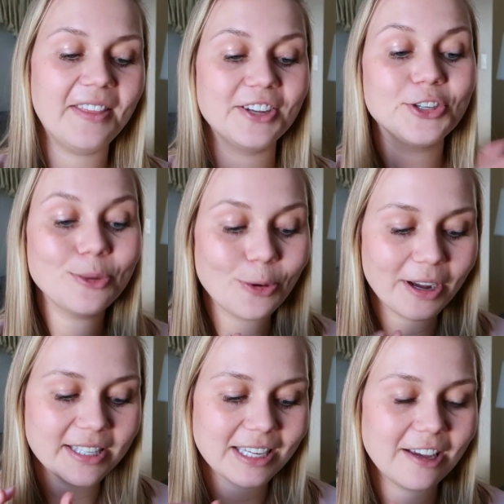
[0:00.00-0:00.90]
and then two
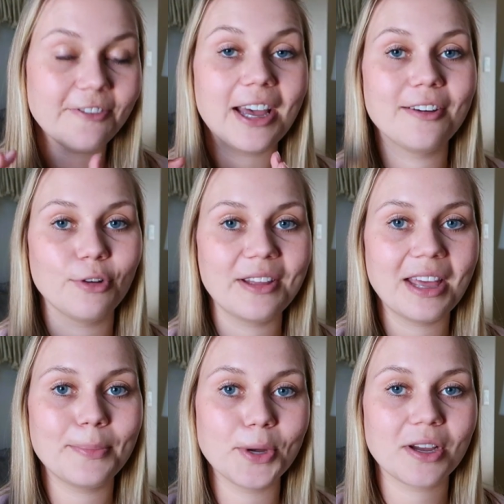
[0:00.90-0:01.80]
points if I have read
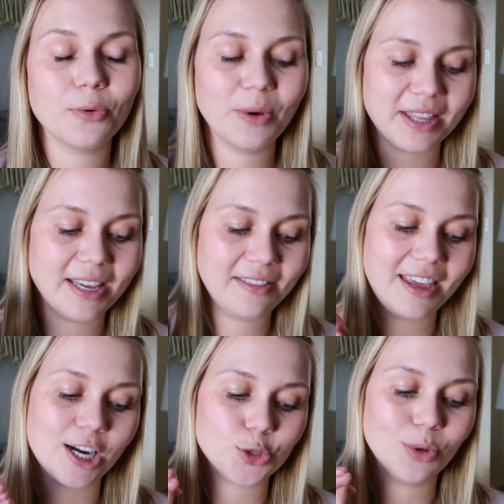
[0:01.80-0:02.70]
that book within
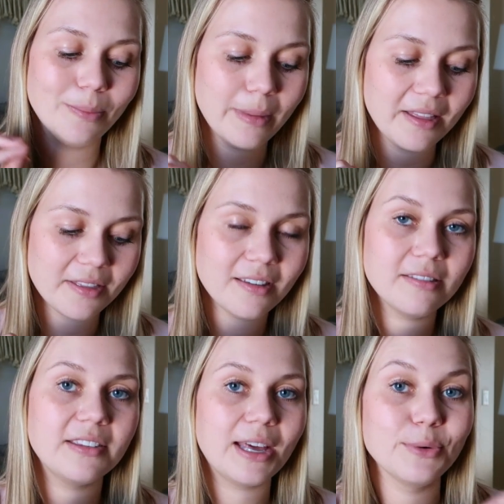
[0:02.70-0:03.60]
the actual month
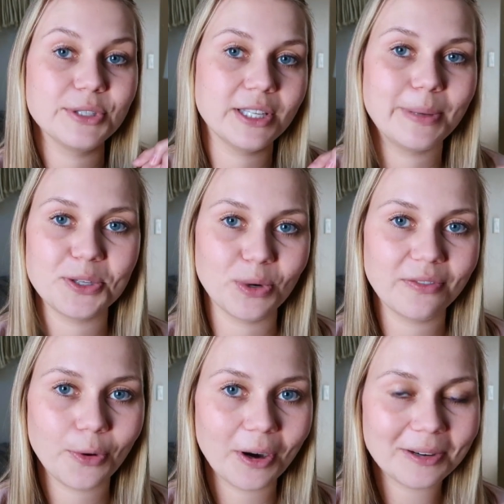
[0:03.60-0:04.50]
that that was the buzzword
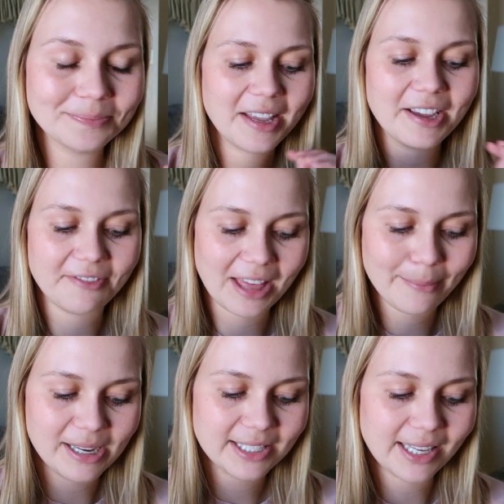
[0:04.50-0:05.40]
for, if that
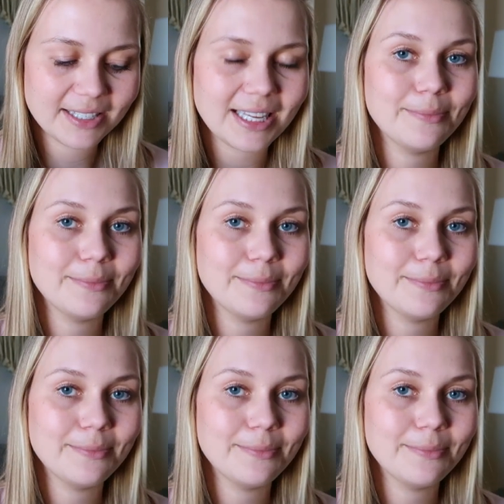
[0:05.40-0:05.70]
makes sense.